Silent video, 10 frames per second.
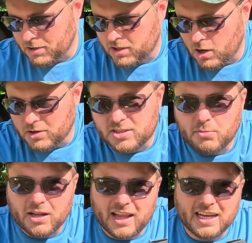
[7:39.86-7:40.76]
I'm going to go
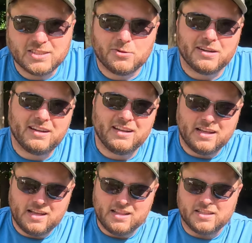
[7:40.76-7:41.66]
into my last one.
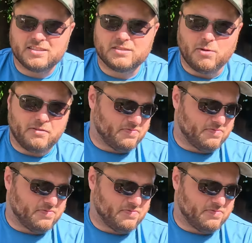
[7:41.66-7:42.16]
This is my